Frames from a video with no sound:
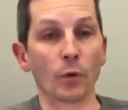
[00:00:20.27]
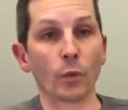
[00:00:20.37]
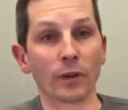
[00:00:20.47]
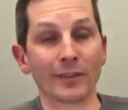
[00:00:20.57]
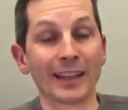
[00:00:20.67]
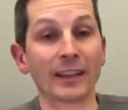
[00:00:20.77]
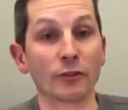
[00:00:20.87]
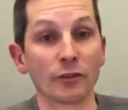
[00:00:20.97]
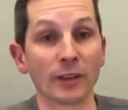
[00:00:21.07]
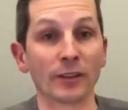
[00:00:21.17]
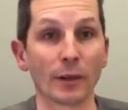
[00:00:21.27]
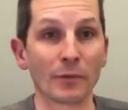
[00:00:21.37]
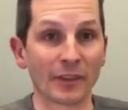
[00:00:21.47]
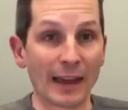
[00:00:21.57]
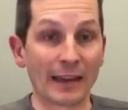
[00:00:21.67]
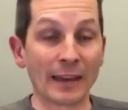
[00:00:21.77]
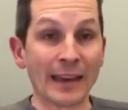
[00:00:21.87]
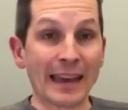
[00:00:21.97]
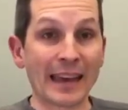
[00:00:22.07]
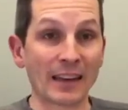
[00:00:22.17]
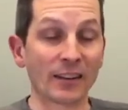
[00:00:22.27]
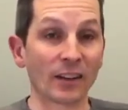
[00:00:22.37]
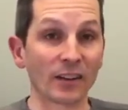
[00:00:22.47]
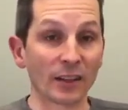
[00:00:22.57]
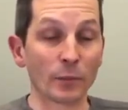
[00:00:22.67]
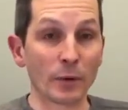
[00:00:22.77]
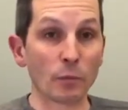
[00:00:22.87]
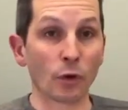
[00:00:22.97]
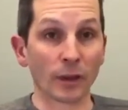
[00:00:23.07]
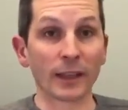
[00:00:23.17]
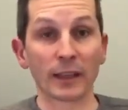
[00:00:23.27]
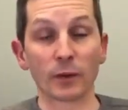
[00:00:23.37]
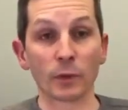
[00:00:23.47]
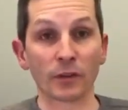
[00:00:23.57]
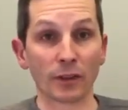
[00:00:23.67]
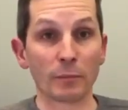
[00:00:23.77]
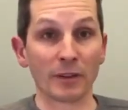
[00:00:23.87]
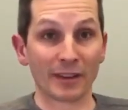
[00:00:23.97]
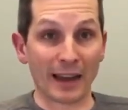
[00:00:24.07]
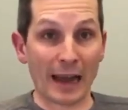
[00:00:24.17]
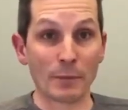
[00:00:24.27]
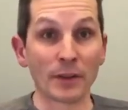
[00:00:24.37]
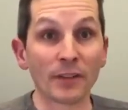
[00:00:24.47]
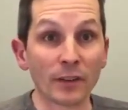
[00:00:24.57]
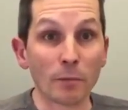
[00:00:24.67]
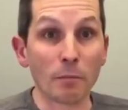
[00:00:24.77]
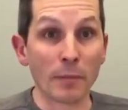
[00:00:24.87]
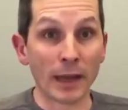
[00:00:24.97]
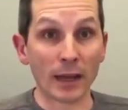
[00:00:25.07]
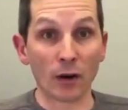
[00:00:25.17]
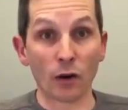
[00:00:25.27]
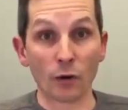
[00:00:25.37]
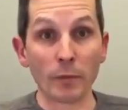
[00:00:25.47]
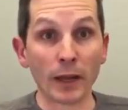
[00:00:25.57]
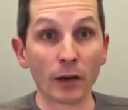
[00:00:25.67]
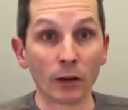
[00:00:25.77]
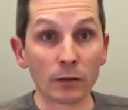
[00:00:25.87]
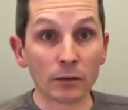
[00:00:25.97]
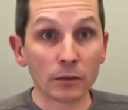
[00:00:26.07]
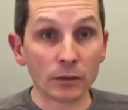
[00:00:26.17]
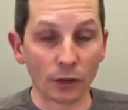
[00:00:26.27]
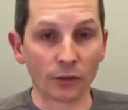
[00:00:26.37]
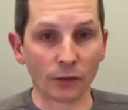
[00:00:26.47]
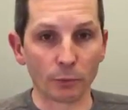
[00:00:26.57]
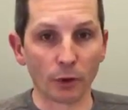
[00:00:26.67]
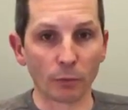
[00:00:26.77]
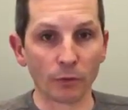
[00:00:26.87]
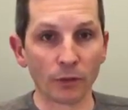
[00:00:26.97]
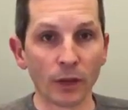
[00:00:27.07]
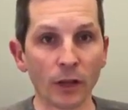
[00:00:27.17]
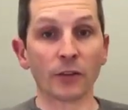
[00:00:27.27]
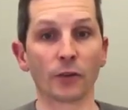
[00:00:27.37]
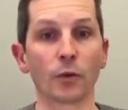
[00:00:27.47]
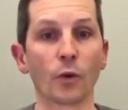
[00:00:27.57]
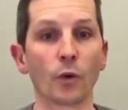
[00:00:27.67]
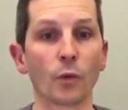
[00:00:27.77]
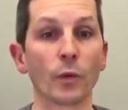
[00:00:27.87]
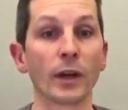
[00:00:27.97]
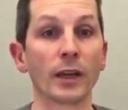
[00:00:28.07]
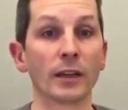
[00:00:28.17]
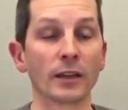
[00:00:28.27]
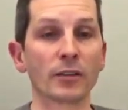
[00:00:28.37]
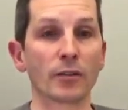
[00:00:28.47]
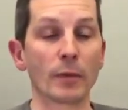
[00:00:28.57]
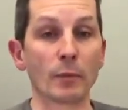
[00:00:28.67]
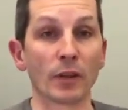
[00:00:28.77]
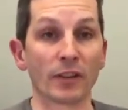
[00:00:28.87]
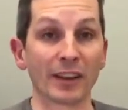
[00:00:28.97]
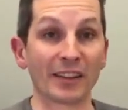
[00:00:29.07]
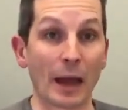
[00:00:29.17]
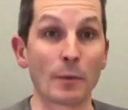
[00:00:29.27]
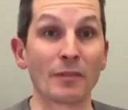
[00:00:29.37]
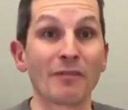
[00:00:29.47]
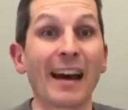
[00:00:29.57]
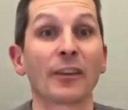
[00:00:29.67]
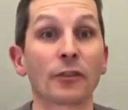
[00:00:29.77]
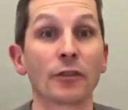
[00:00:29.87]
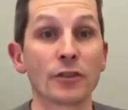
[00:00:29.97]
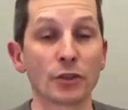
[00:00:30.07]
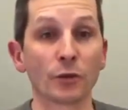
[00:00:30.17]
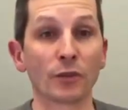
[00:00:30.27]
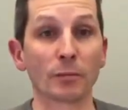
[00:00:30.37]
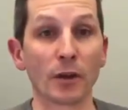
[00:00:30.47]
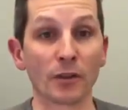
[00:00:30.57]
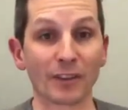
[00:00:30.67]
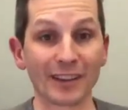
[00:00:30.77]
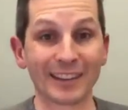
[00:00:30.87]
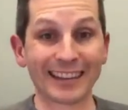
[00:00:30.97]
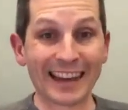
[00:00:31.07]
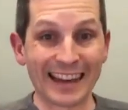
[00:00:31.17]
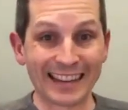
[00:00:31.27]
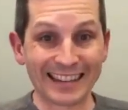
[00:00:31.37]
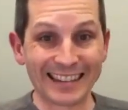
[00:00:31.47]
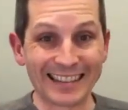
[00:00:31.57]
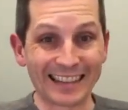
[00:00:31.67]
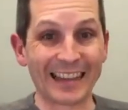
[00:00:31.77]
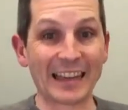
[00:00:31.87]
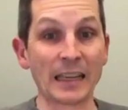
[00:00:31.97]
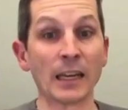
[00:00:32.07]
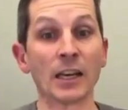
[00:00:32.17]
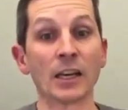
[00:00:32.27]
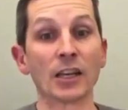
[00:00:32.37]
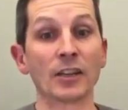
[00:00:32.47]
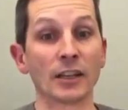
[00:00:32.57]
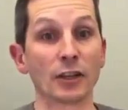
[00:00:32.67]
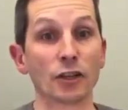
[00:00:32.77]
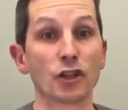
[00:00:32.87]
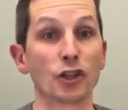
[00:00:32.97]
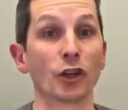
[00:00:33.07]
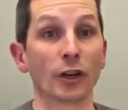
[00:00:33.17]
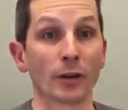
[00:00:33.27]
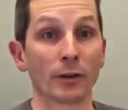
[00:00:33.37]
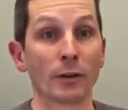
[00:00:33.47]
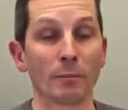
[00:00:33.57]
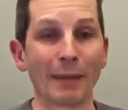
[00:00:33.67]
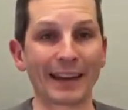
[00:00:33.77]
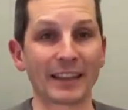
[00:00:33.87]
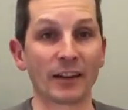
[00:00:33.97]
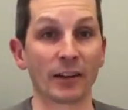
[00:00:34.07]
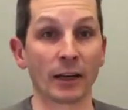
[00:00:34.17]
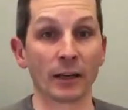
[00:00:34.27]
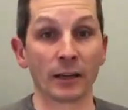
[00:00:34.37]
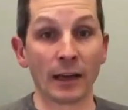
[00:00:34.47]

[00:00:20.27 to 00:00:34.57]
With our daily routines upset, it is a little bit more likely that we slip into habits that may or may not cause us problems. So we need to remember that things happen faster in children's mouths, and to get decay, you need sugar, bacteria,